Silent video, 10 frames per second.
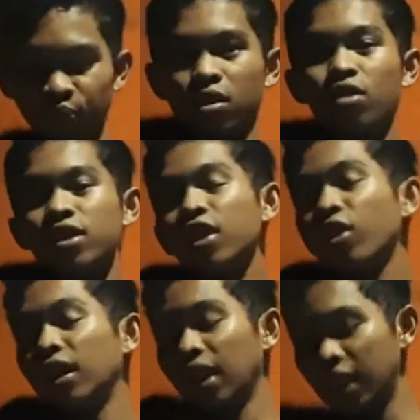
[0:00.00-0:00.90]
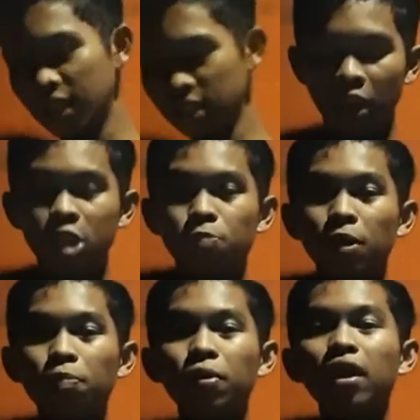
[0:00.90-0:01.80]
Consequently, these
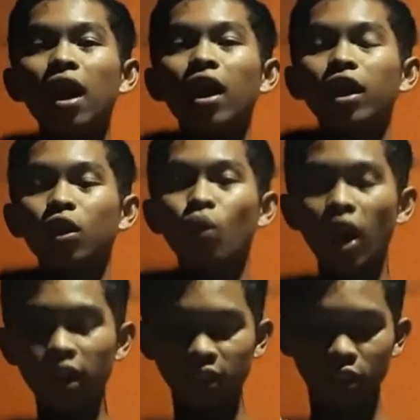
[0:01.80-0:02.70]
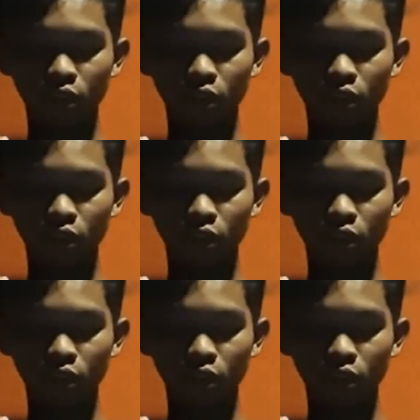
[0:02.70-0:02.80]
people are required